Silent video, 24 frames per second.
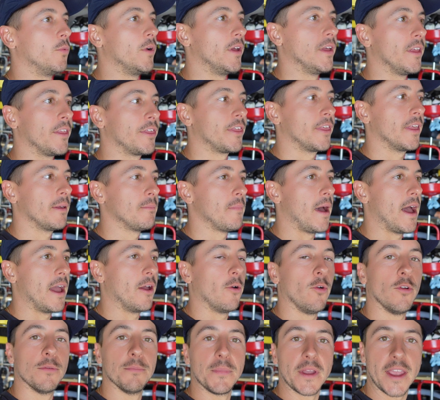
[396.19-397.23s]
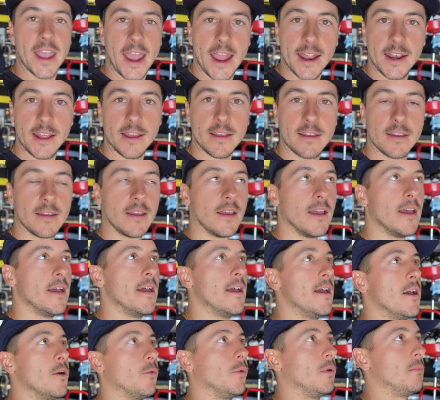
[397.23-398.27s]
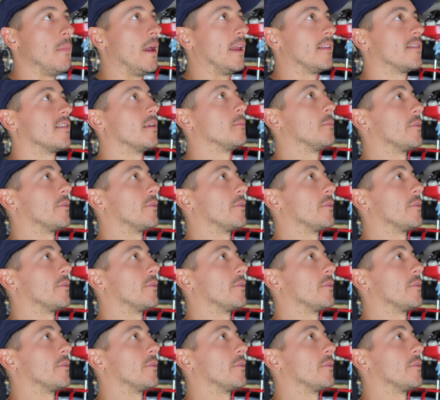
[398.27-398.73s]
with my old mechanic, we made some